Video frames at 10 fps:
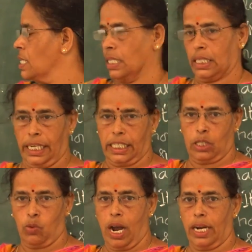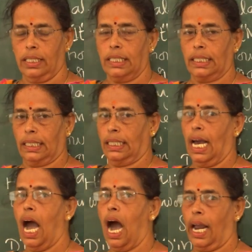Sixth one,
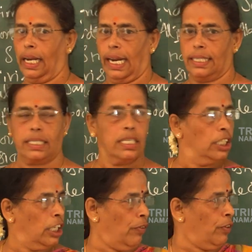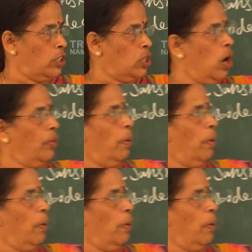the islands. If you saw